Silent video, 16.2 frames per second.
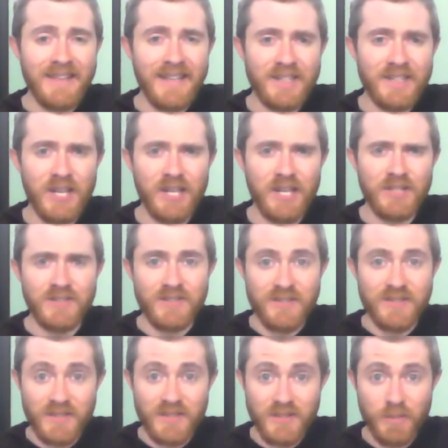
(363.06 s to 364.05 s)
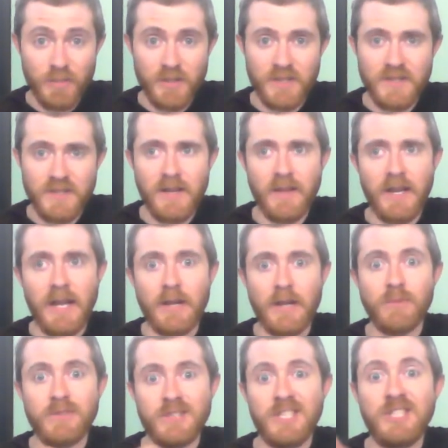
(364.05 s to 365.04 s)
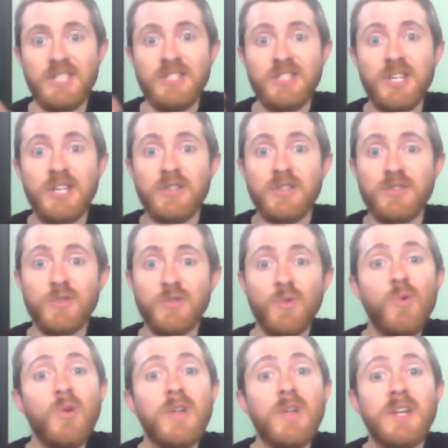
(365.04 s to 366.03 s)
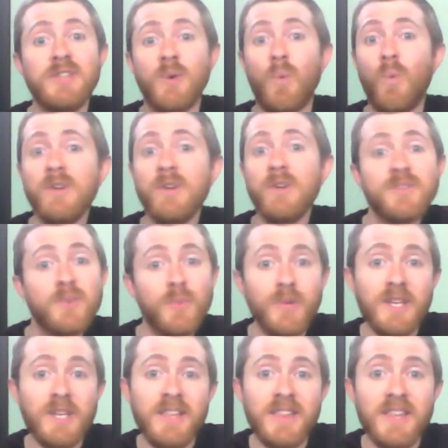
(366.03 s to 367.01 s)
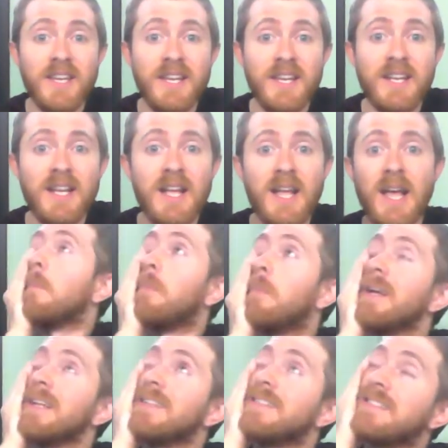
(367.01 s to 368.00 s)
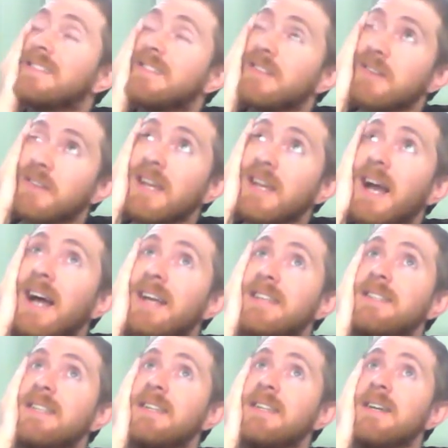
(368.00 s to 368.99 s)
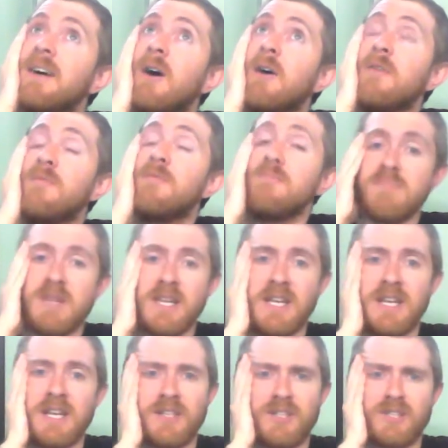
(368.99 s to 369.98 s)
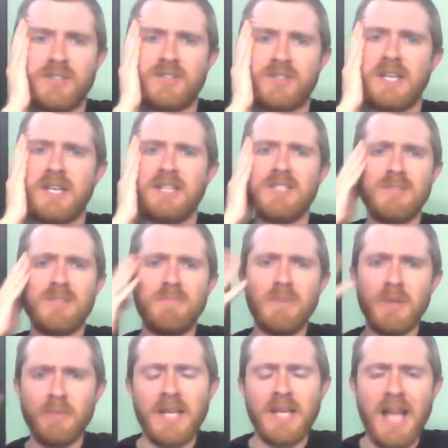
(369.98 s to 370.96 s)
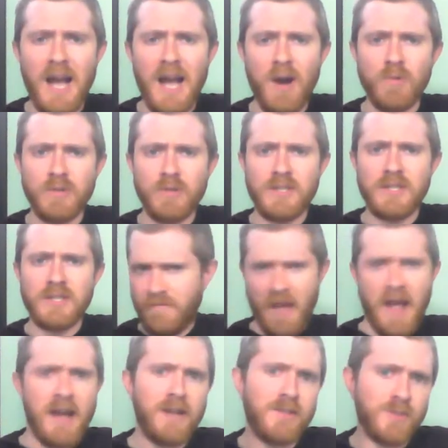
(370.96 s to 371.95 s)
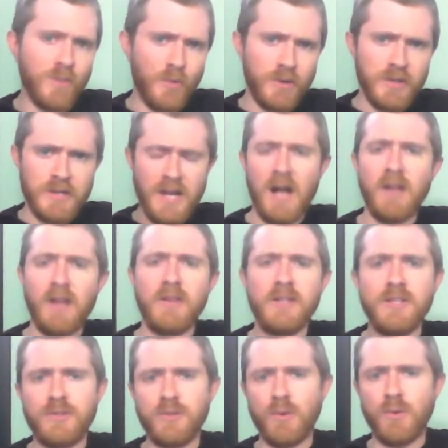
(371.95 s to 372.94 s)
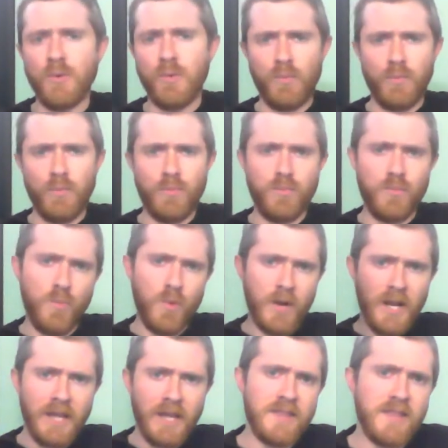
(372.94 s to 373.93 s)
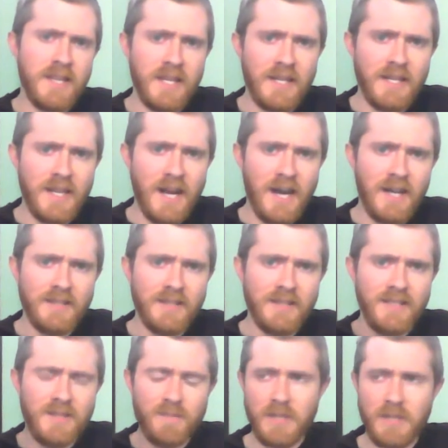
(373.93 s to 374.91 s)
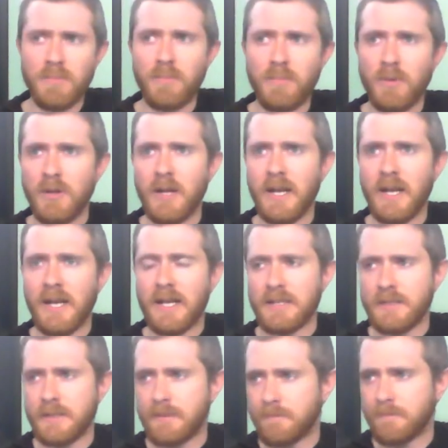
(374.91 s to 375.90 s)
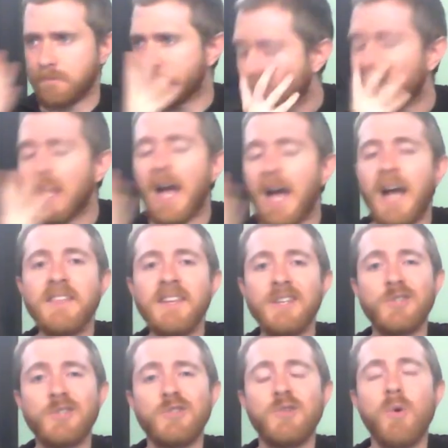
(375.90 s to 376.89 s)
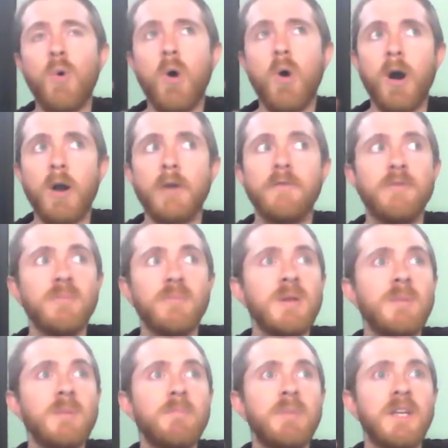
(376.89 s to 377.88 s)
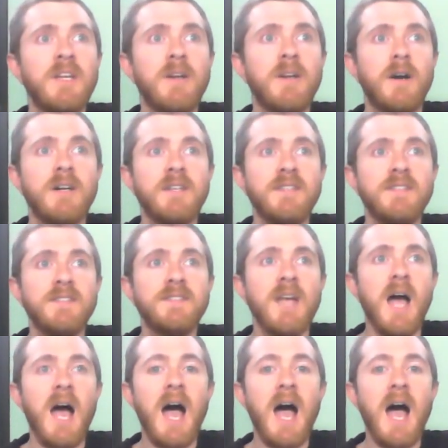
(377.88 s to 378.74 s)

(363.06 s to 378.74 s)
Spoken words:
the education system per se, like I don't teach in a school. It's a once a week thing. But it's still the idea of me just like spewing out facts or knowledge or what I think on these people. And I think it's so hard for me because